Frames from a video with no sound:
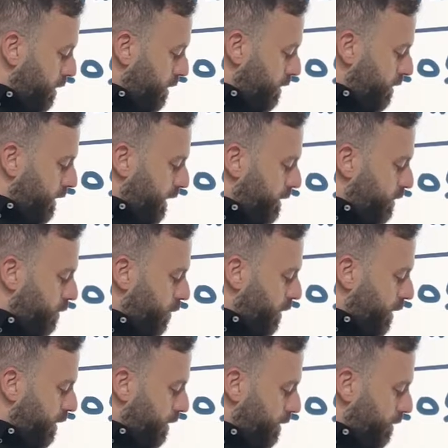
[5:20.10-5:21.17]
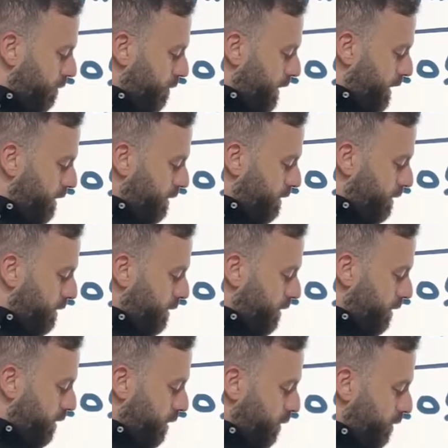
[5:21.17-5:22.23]
sine square plus
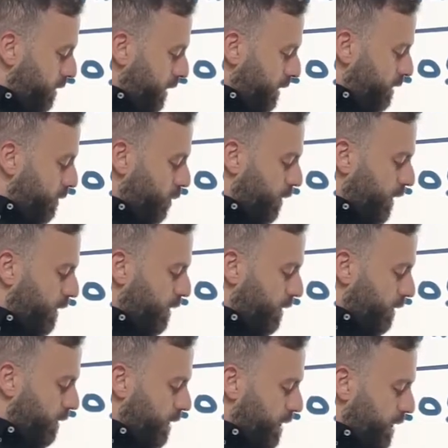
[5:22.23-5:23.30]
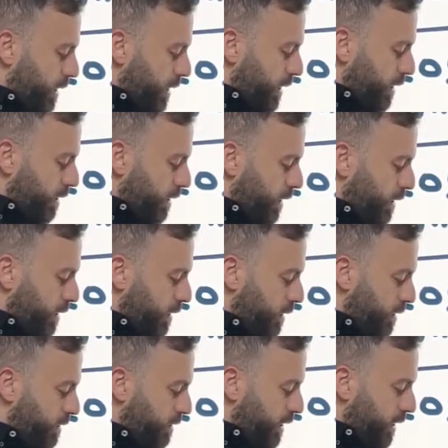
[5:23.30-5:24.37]
cosine square, and here
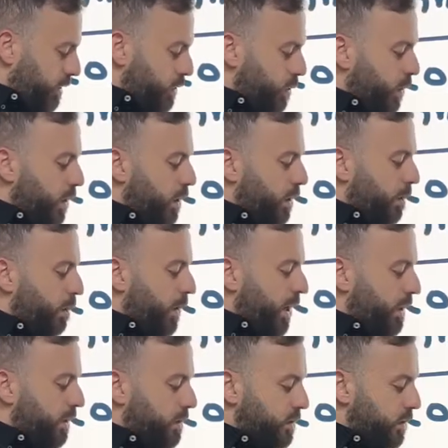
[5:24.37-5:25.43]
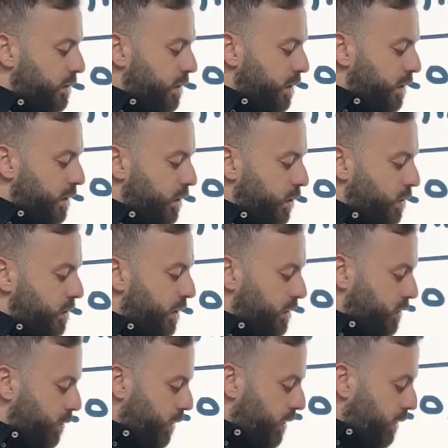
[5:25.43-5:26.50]
sine square minus cosine
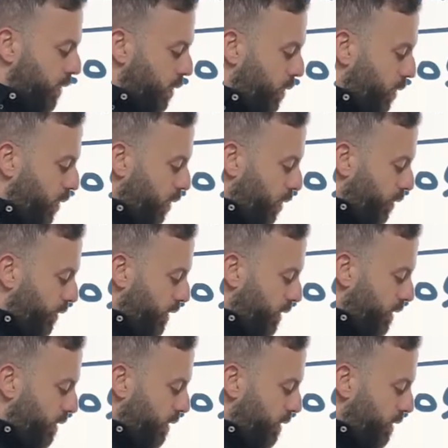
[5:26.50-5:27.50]
square all over